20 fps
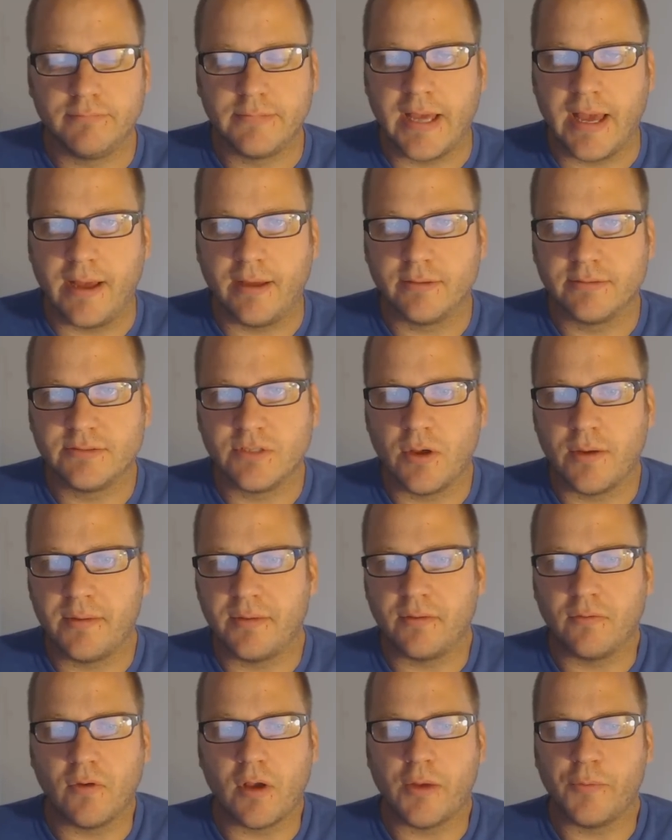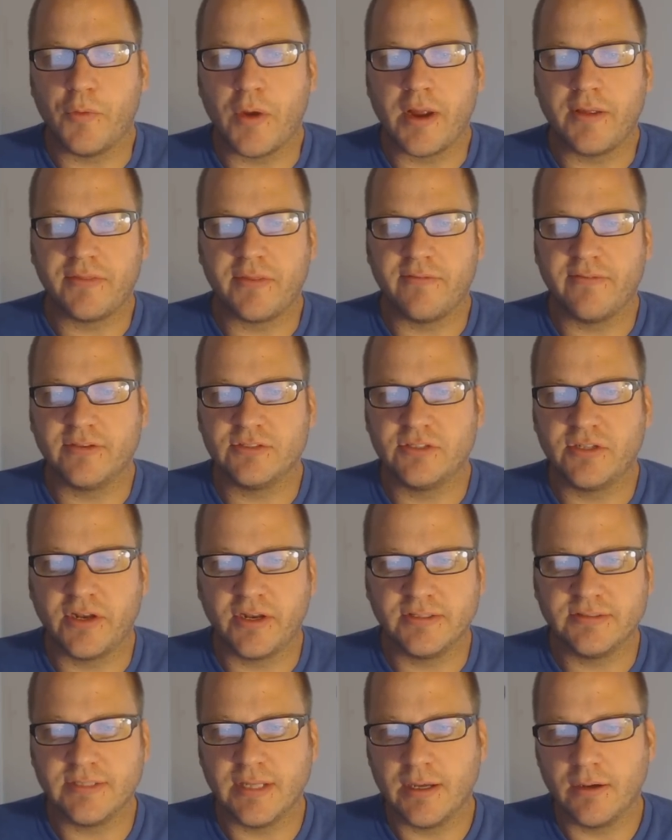yeah. So I mean, why aren't they
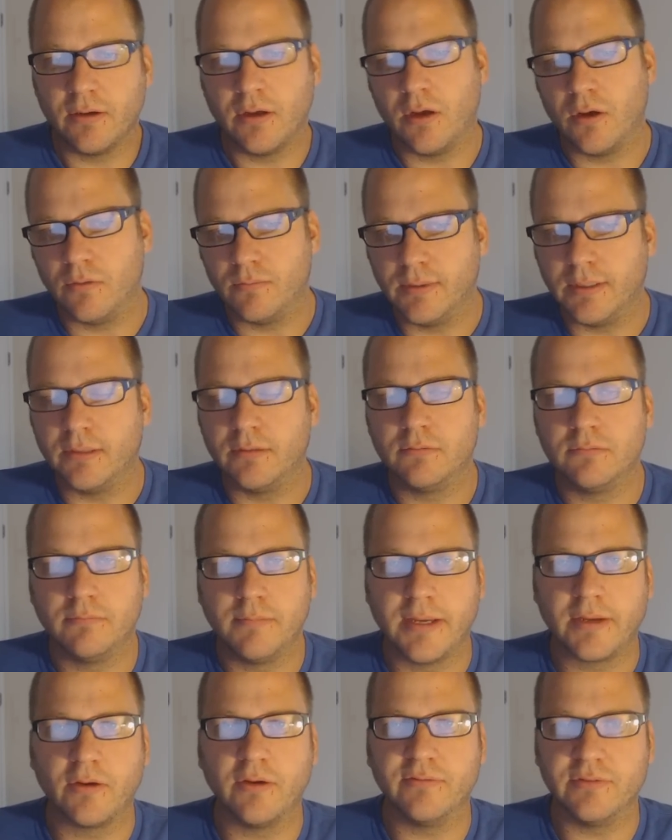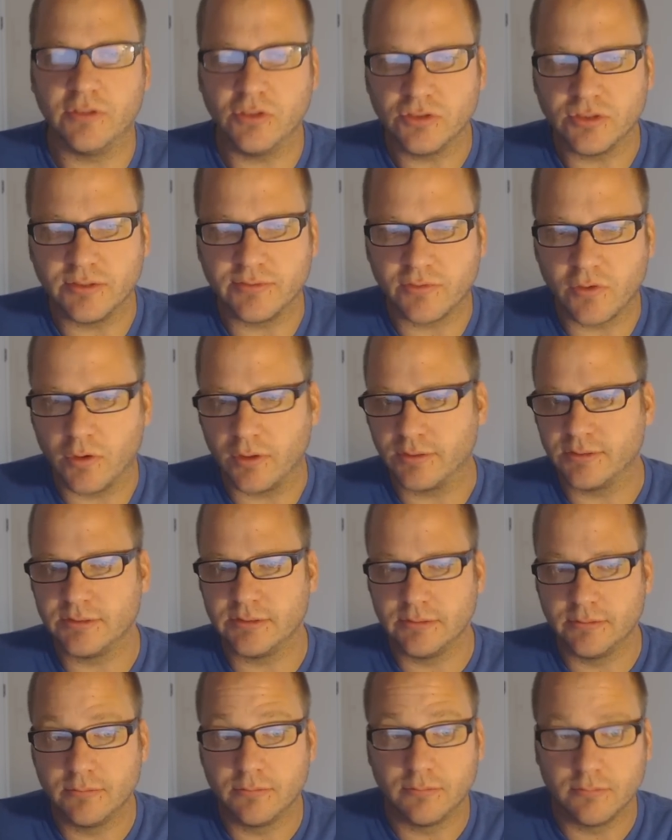vegetarians now? Oh well, microevolution, of
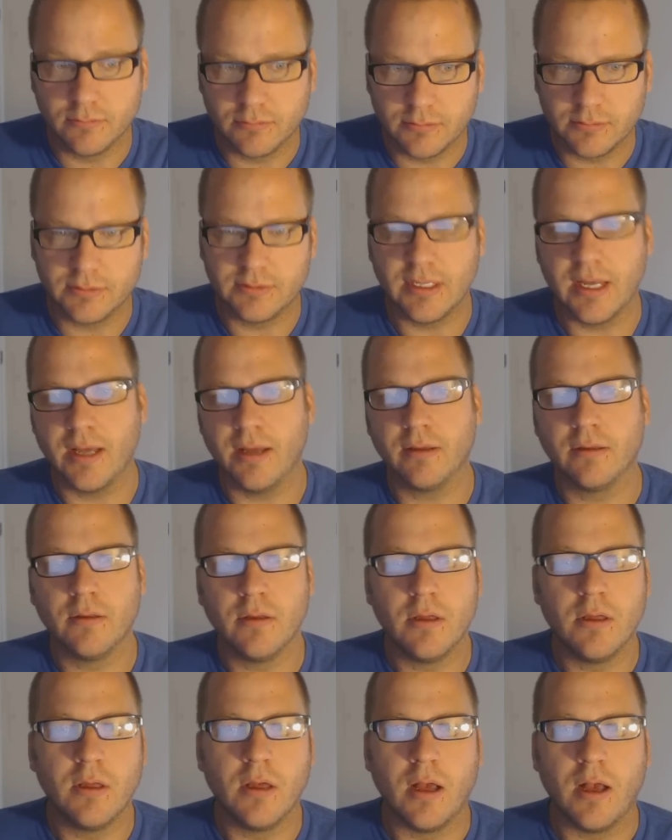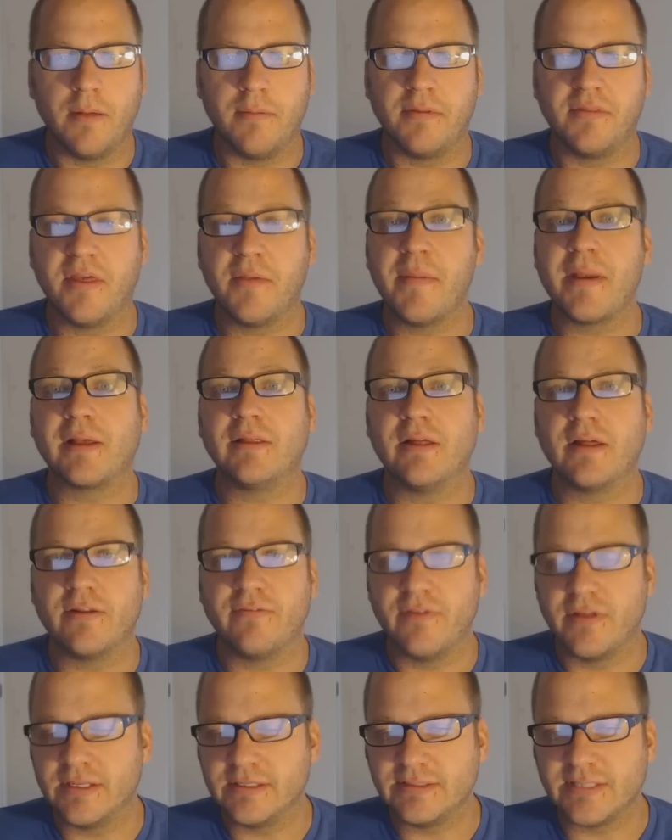course. Duh. And they make a lot
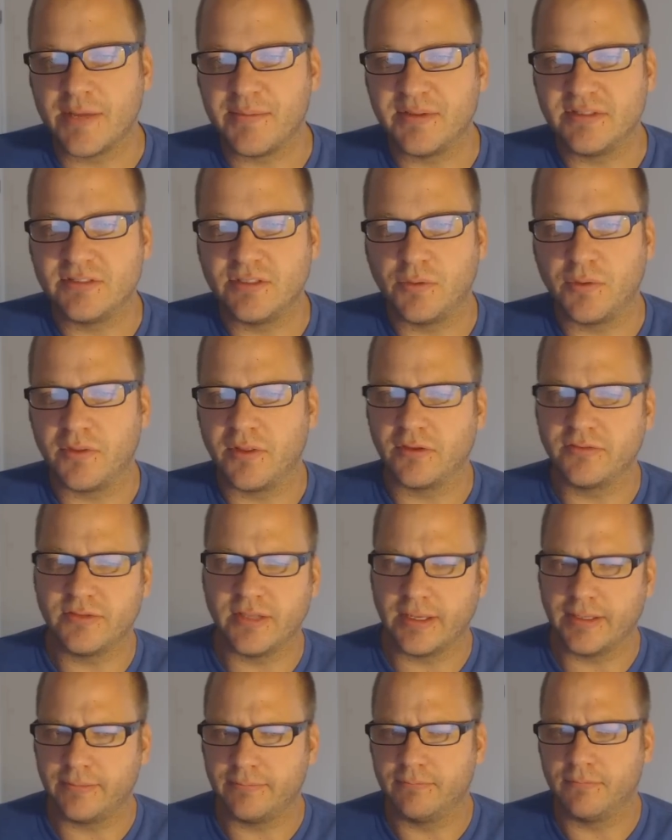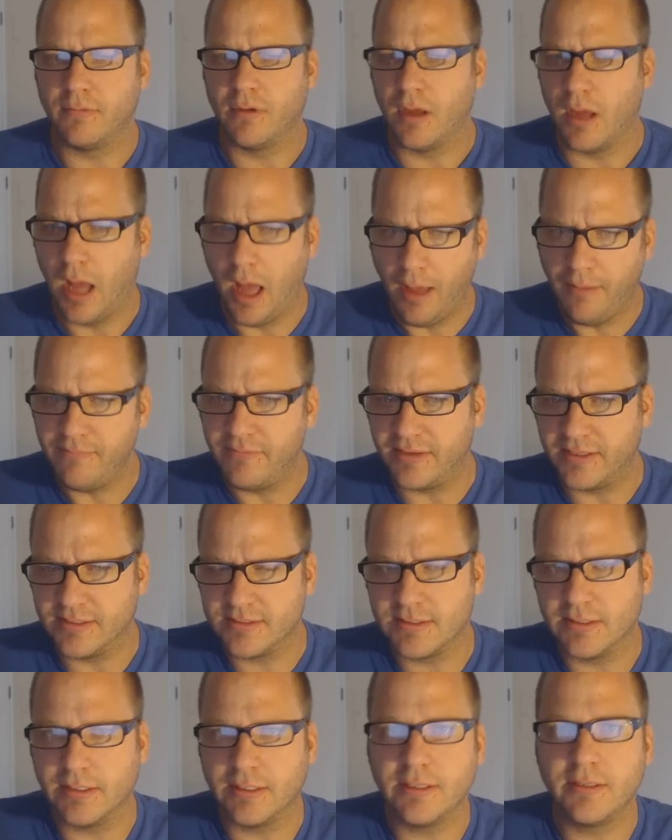of funny statements too, where they'll say,
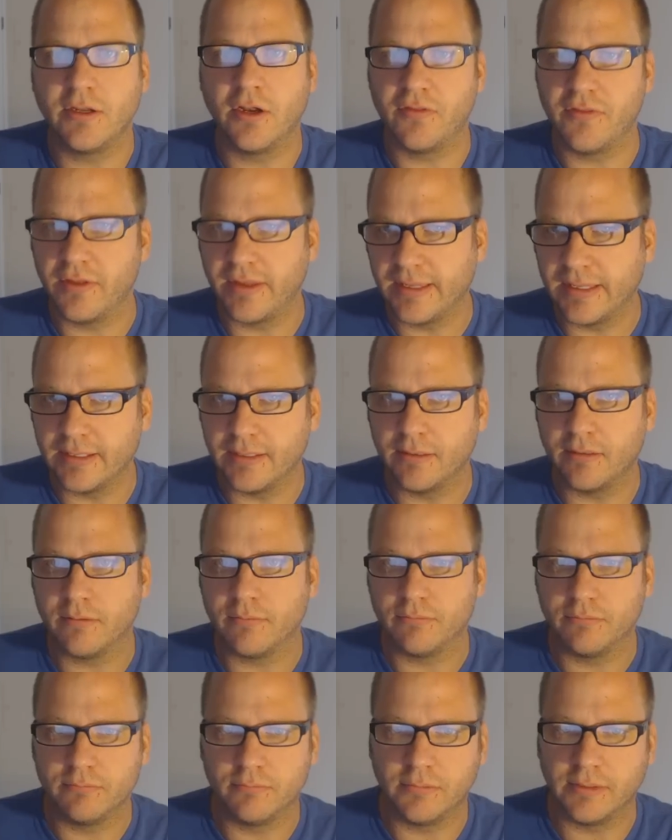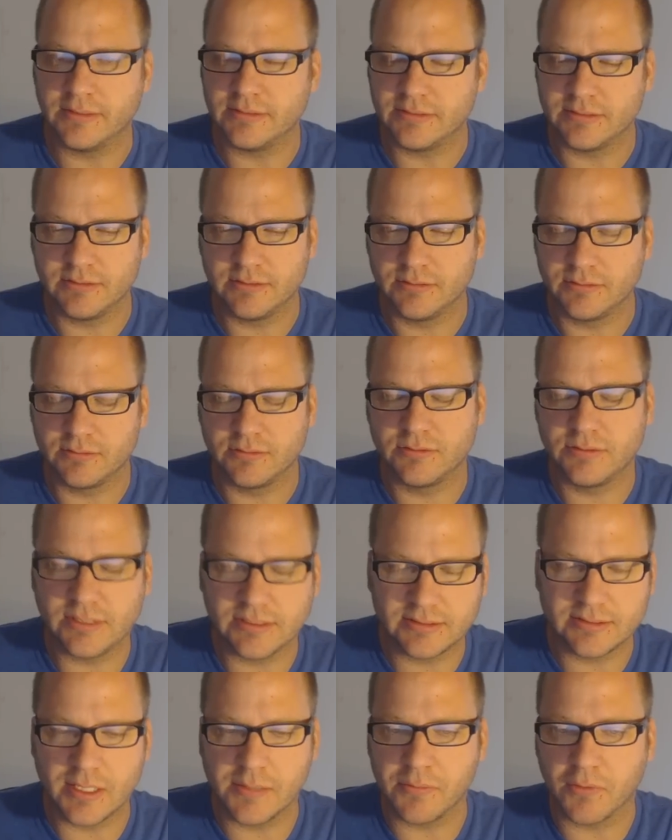obviously, they'll end with
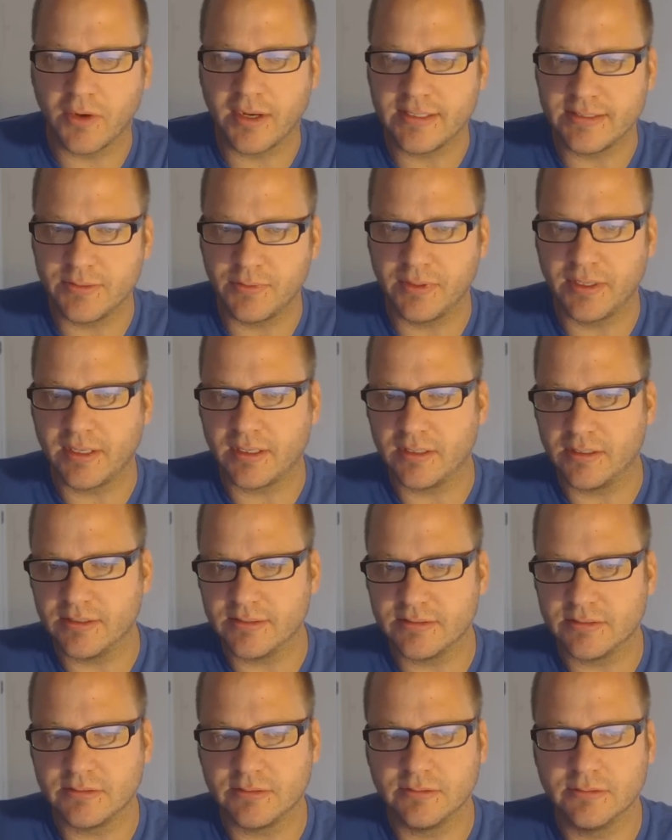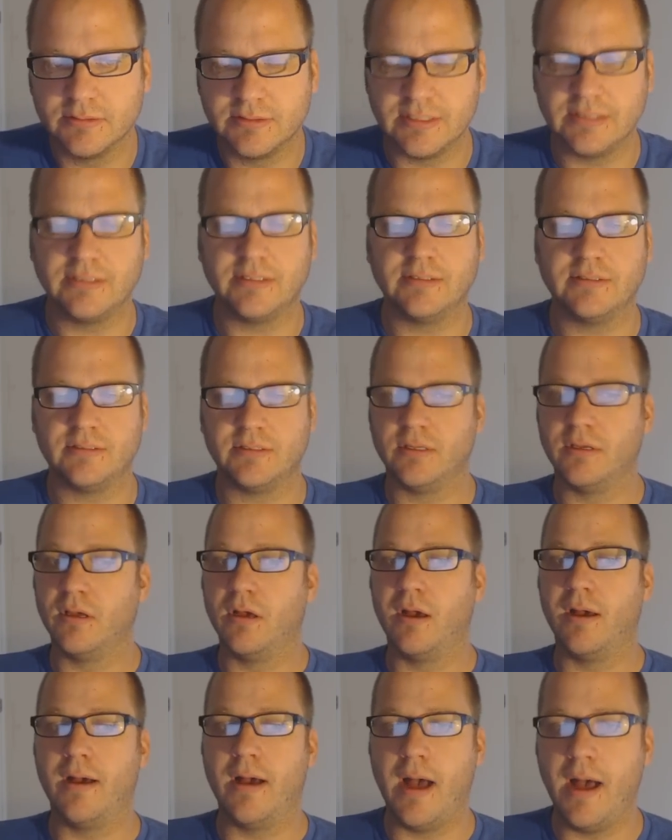just some crazy, ridiculous sentence,
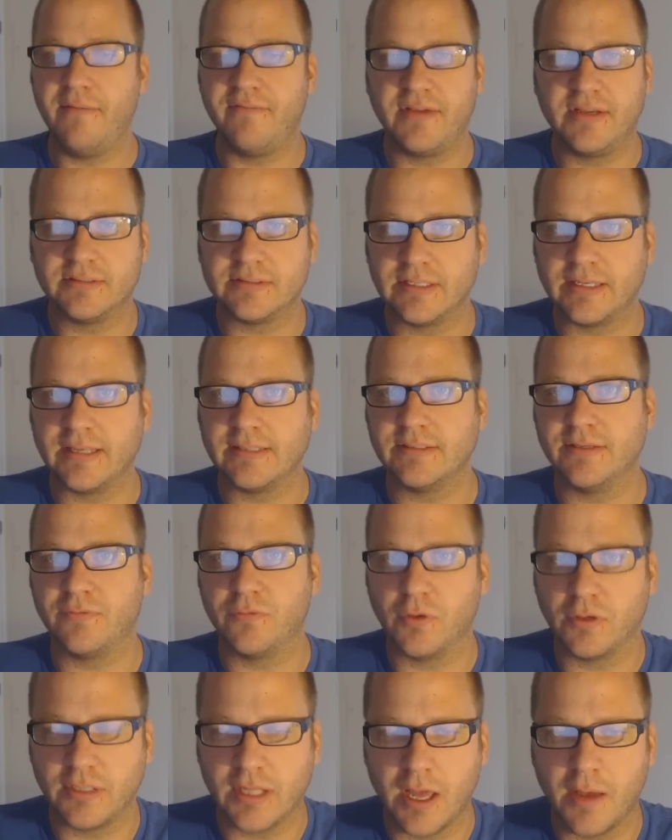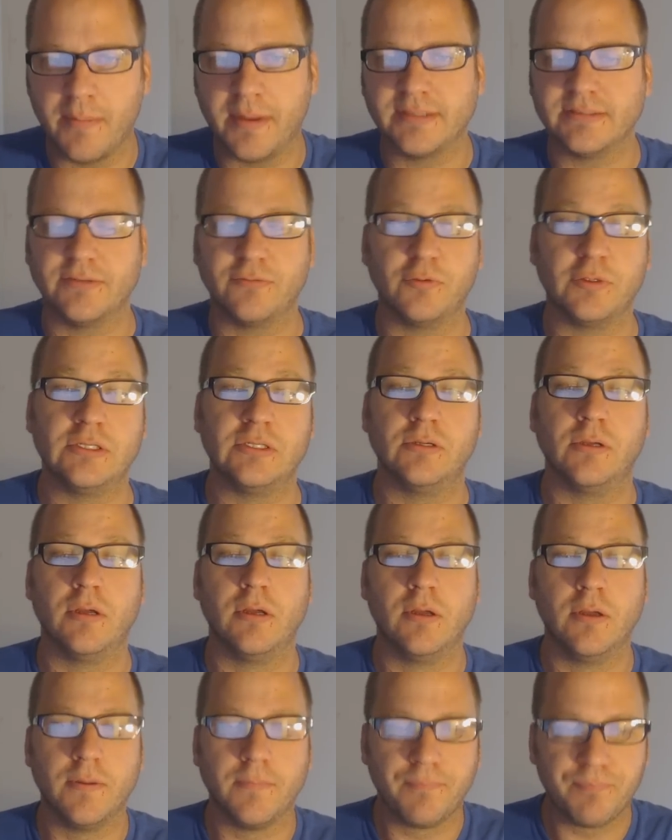obviously, as if we're dumb, as if we
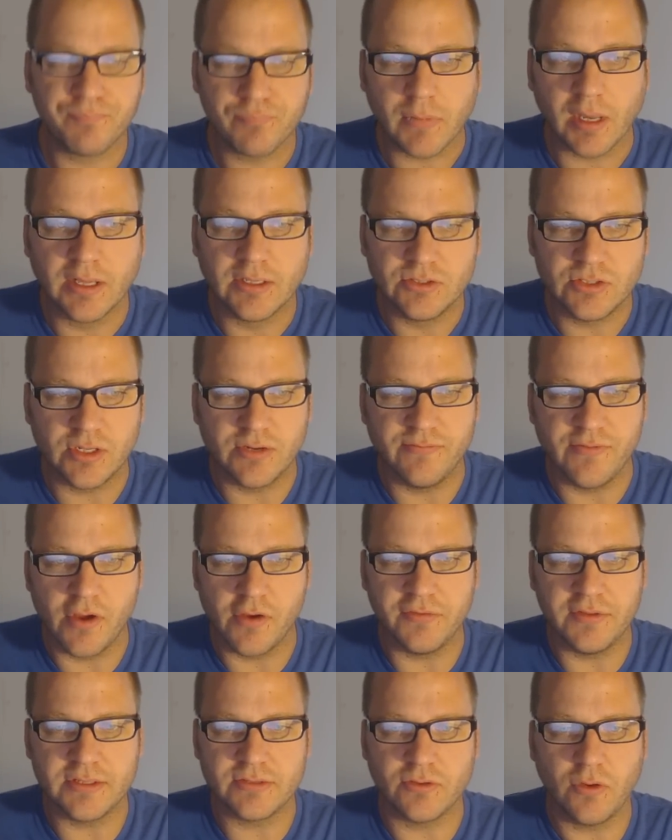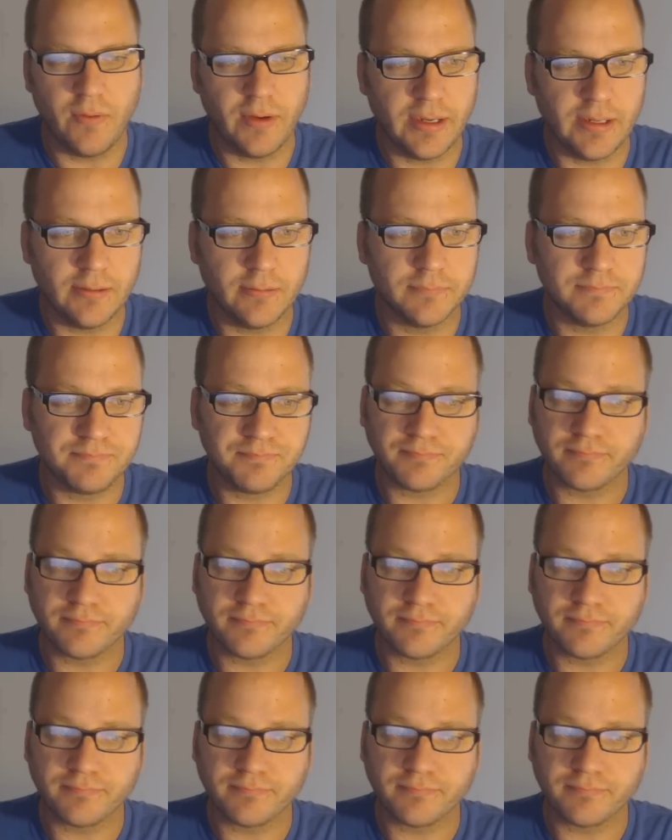should have known this already.